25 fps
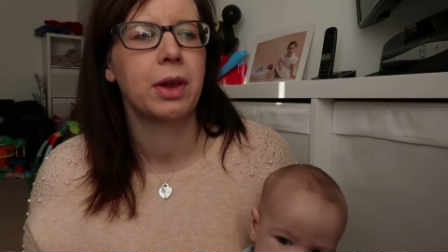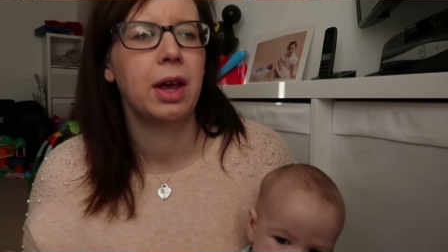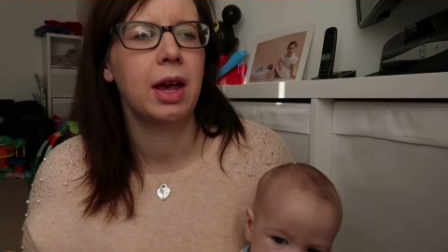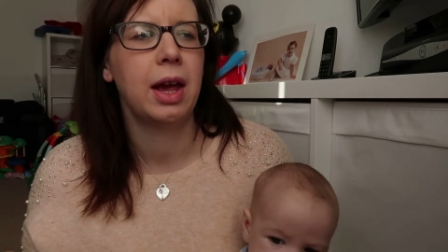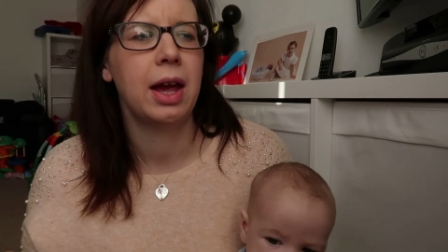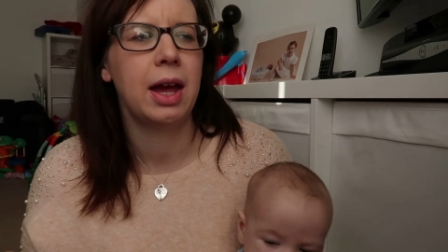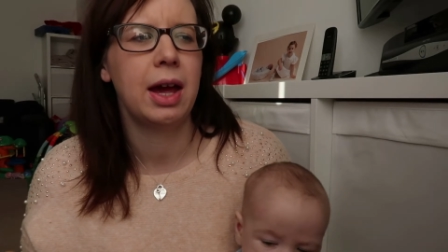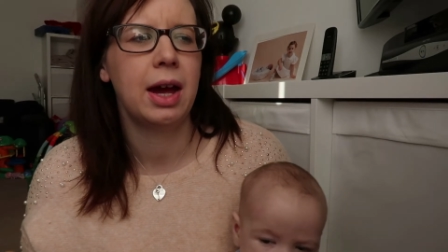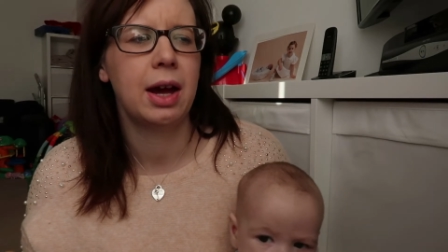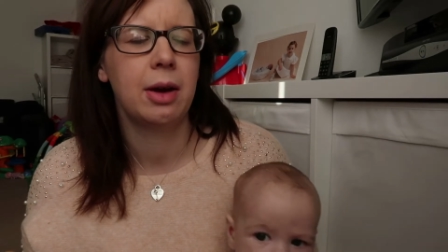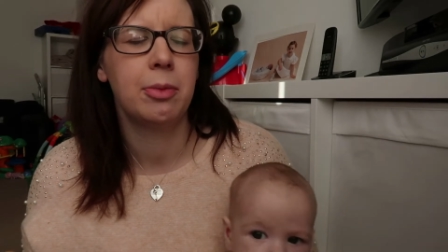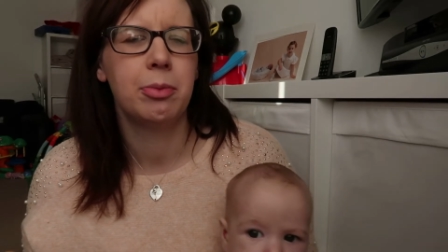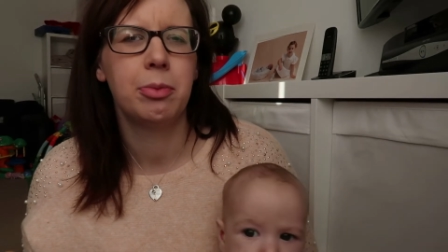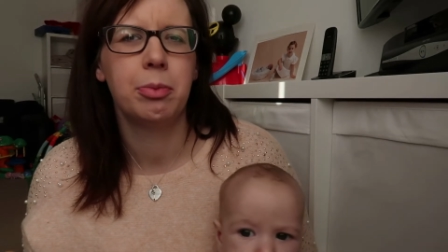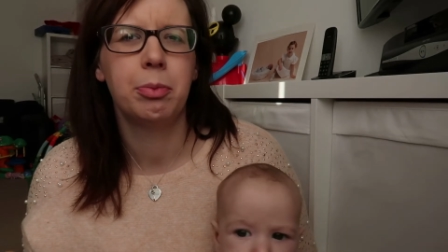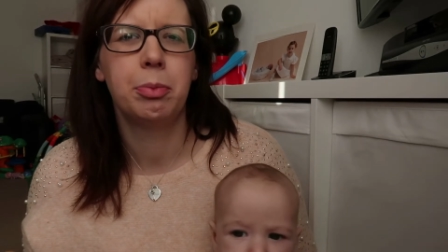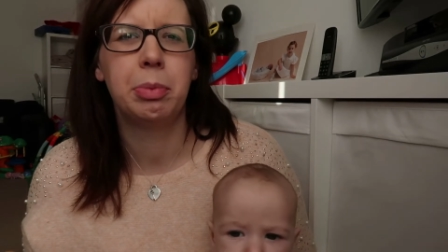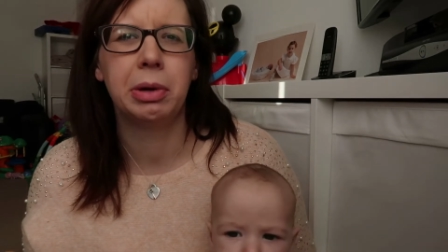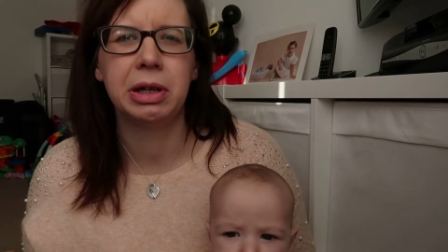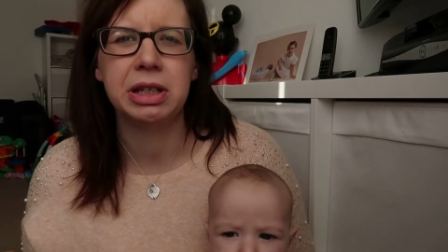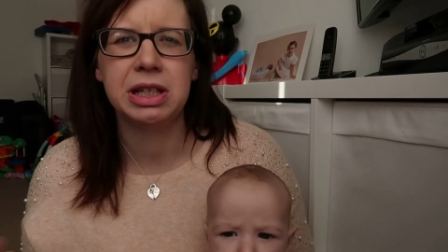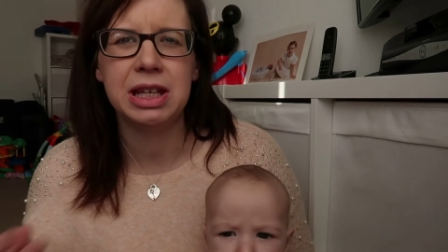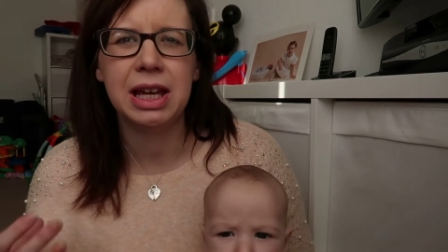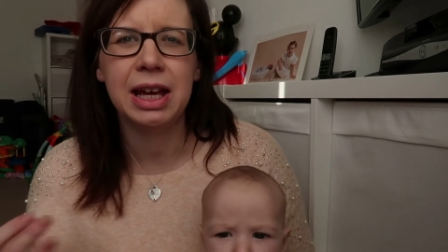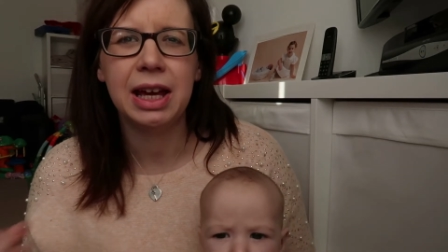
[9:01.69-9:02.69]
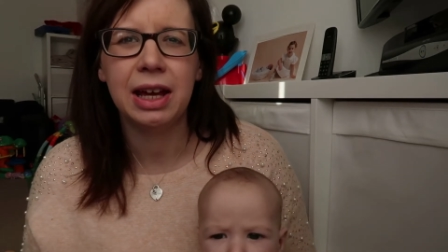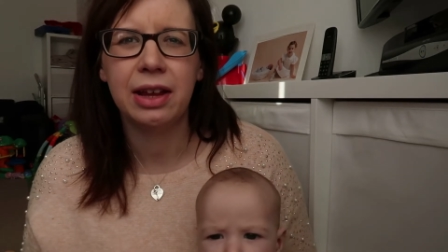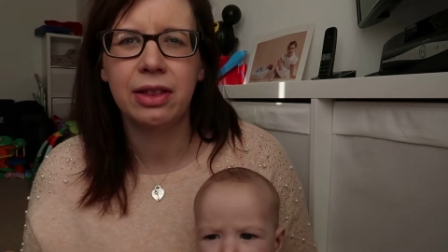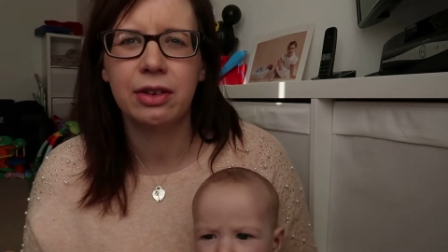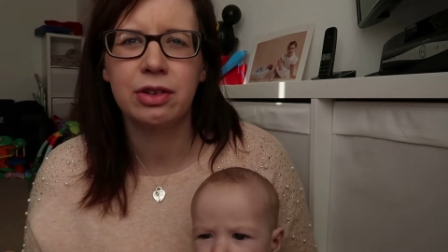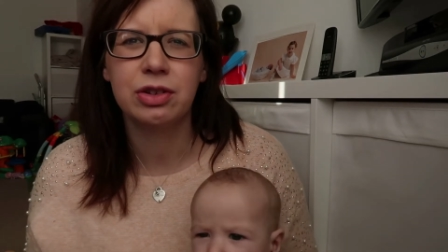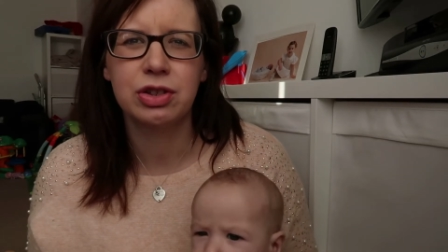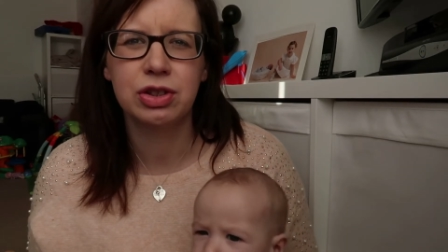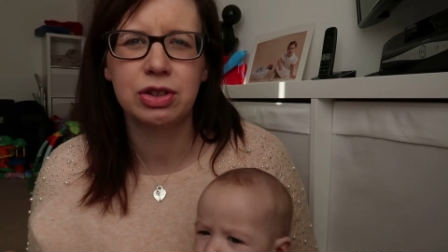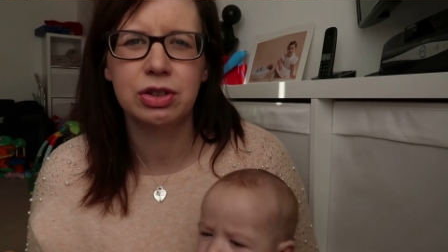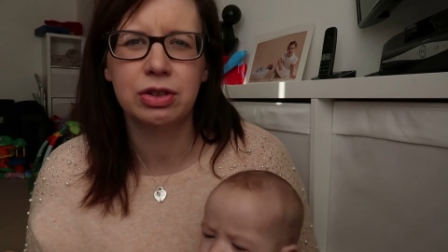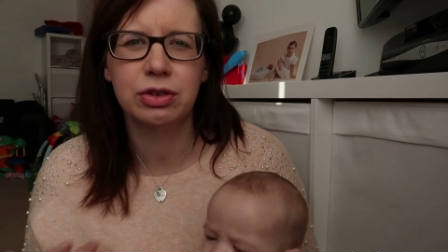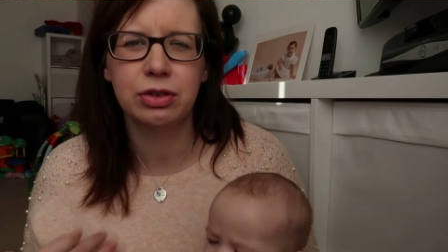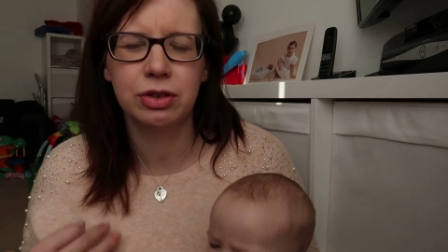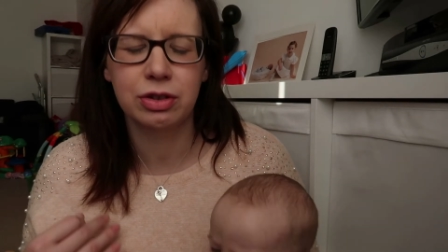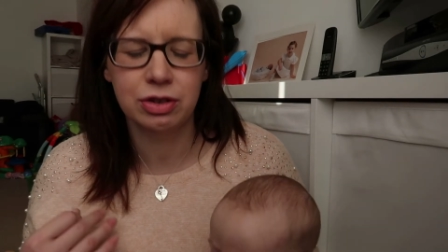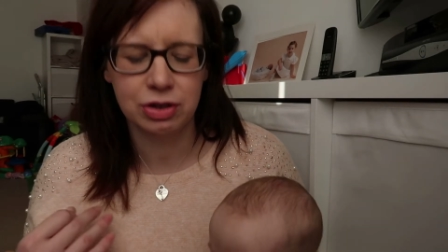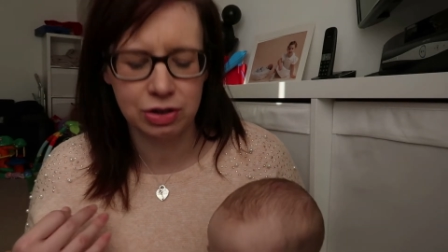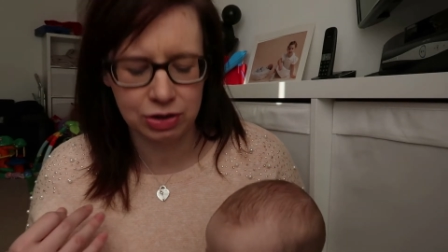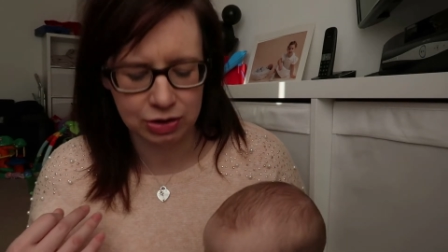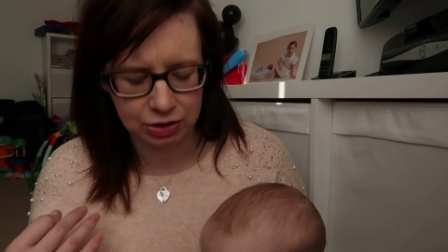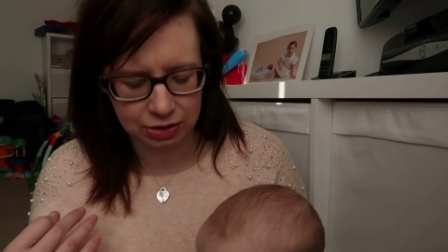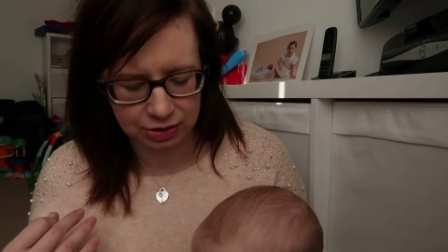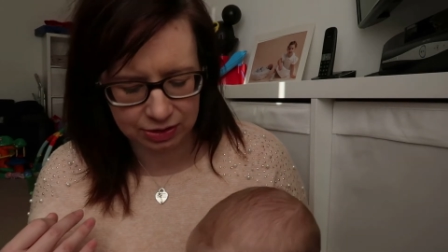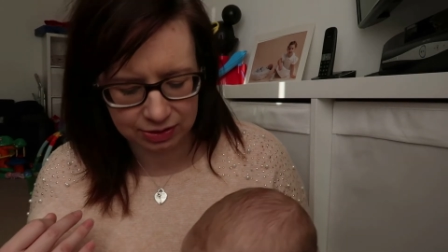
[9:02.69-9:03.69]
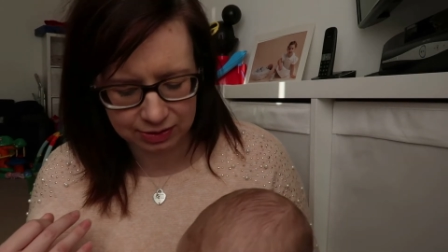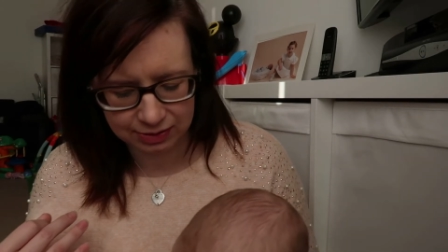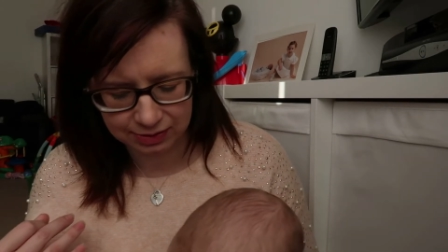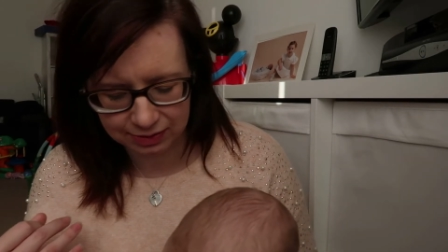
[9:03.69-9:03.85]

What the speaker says: But yeah, there's